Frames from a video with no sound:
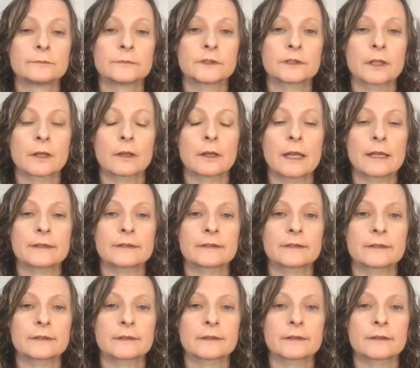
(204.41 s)
So let's
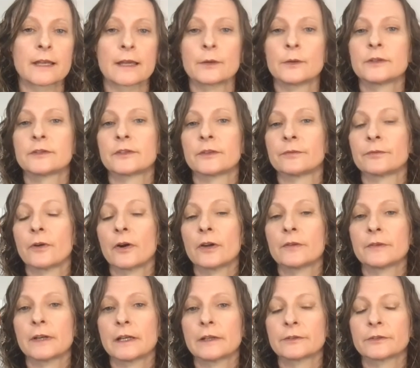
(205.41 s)
say it's a
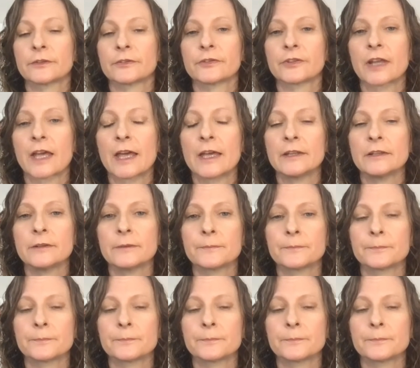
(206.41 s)
5 out of 10.